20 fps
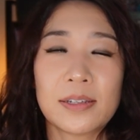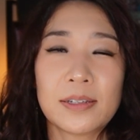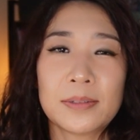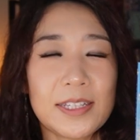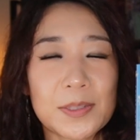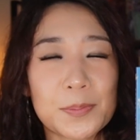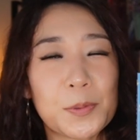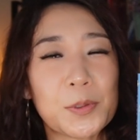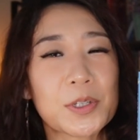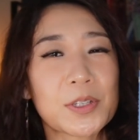
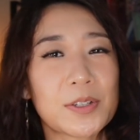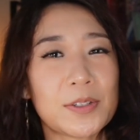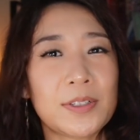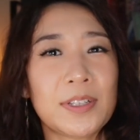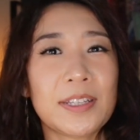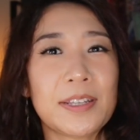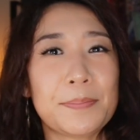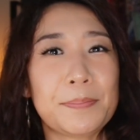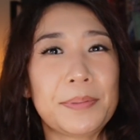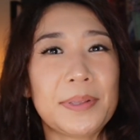This book
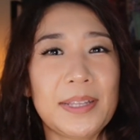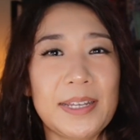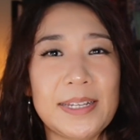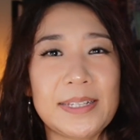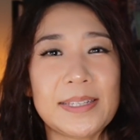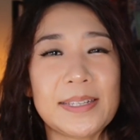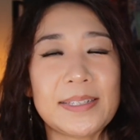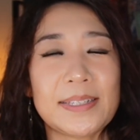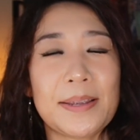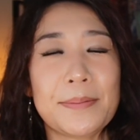certainly
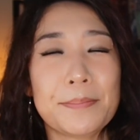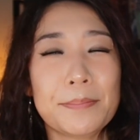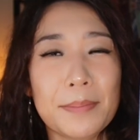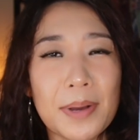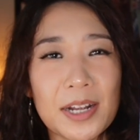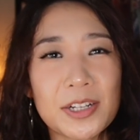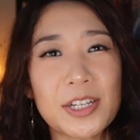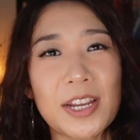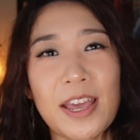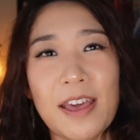places a
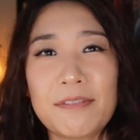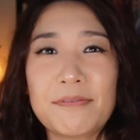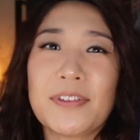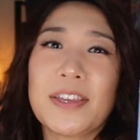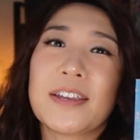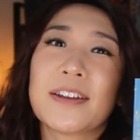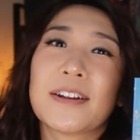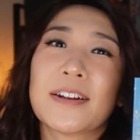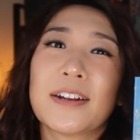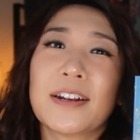much
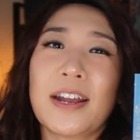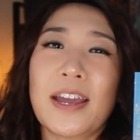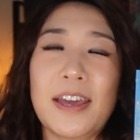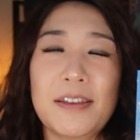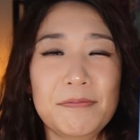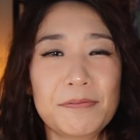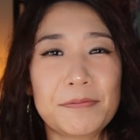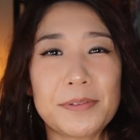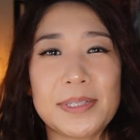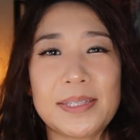heavier
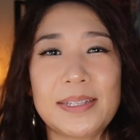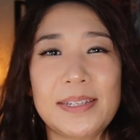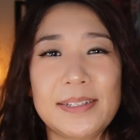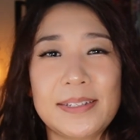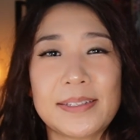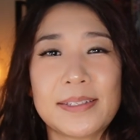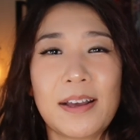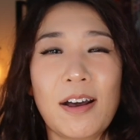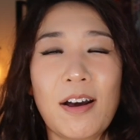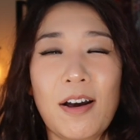
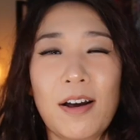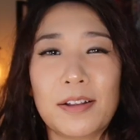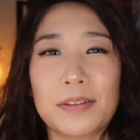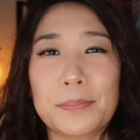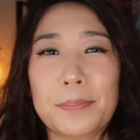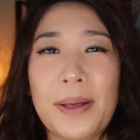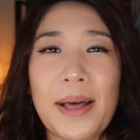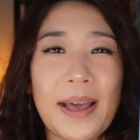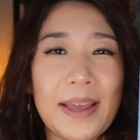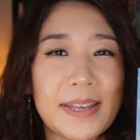emphasis
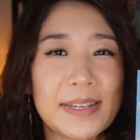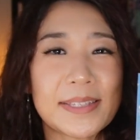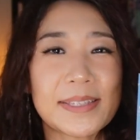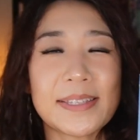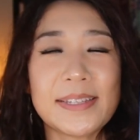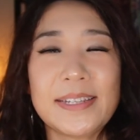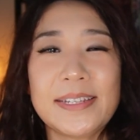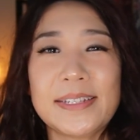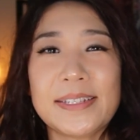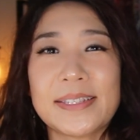on
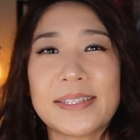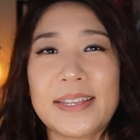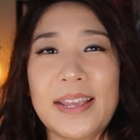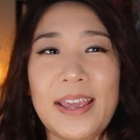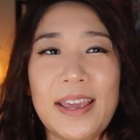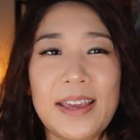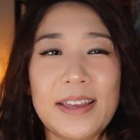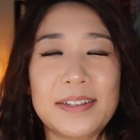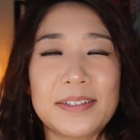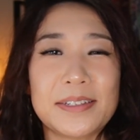piousness
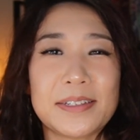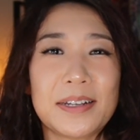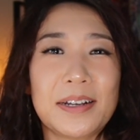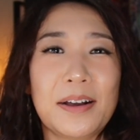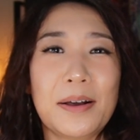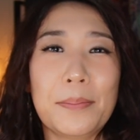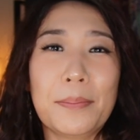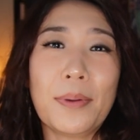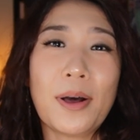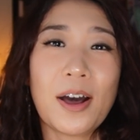and
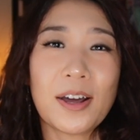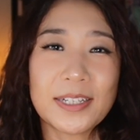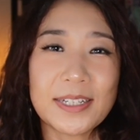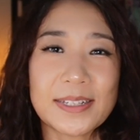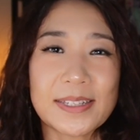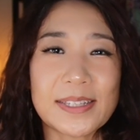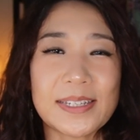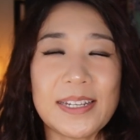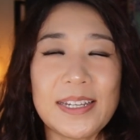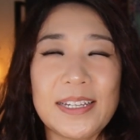
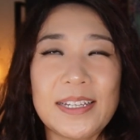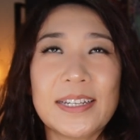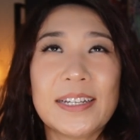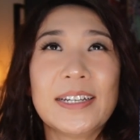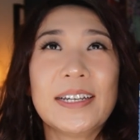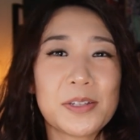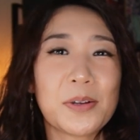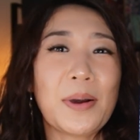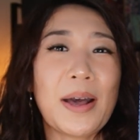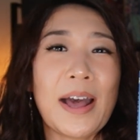modesty.
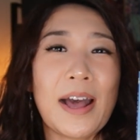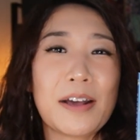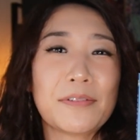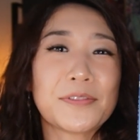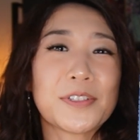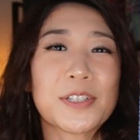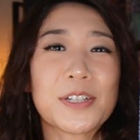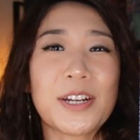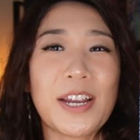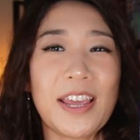So
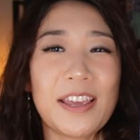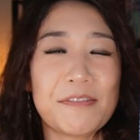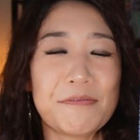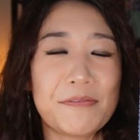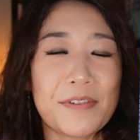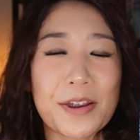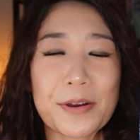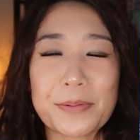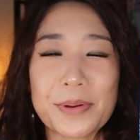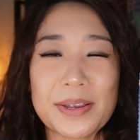after a
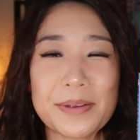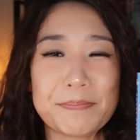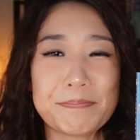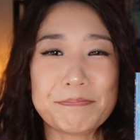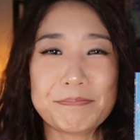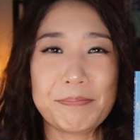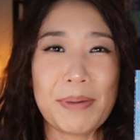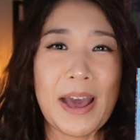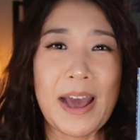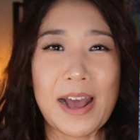very
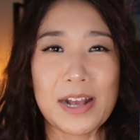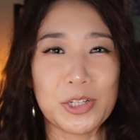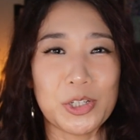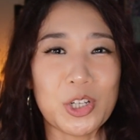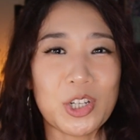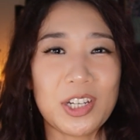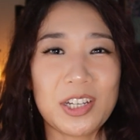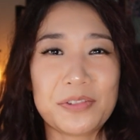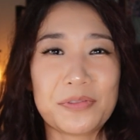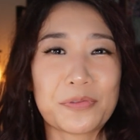
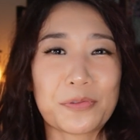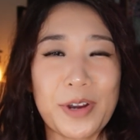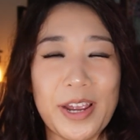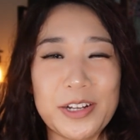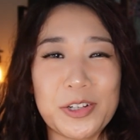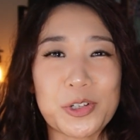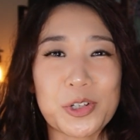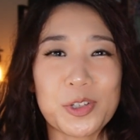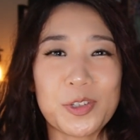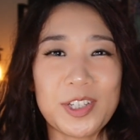passionate
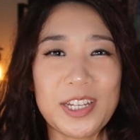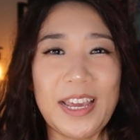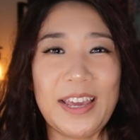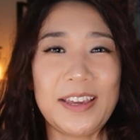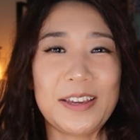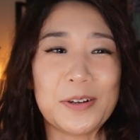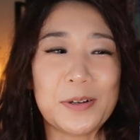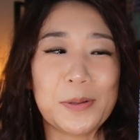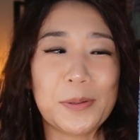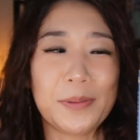French
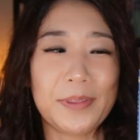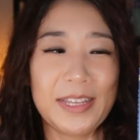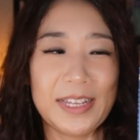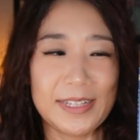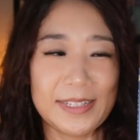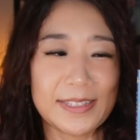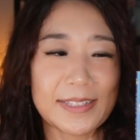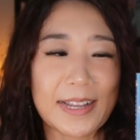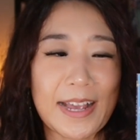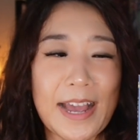tale,
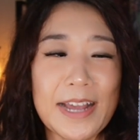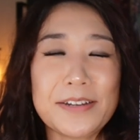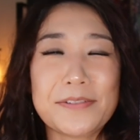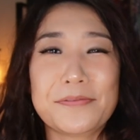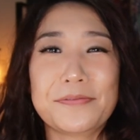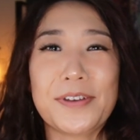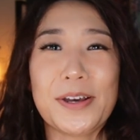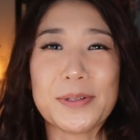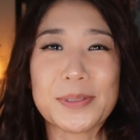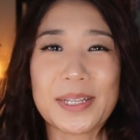this kind of
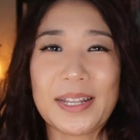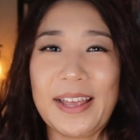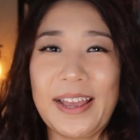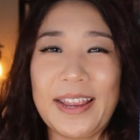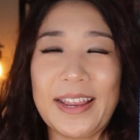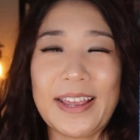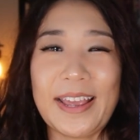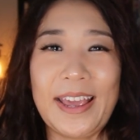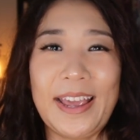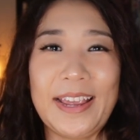felt
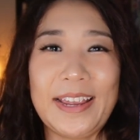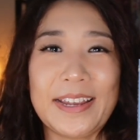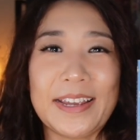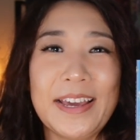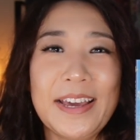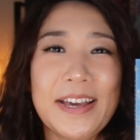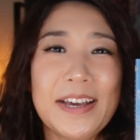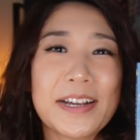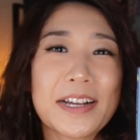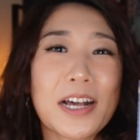like a
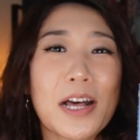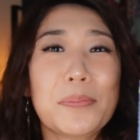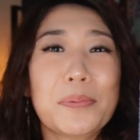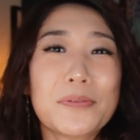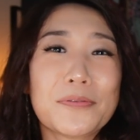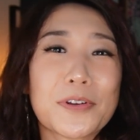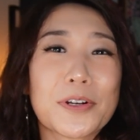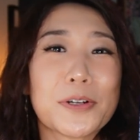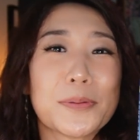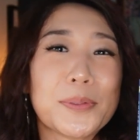cup
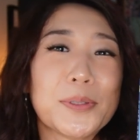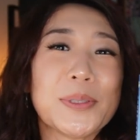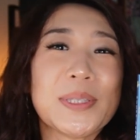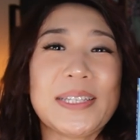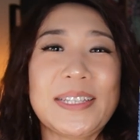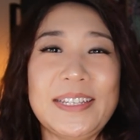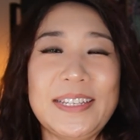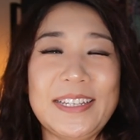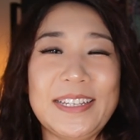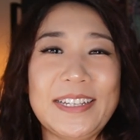of herbal
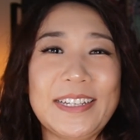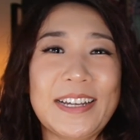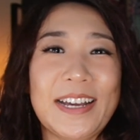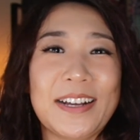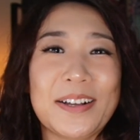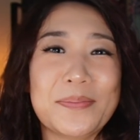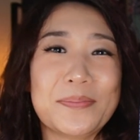tea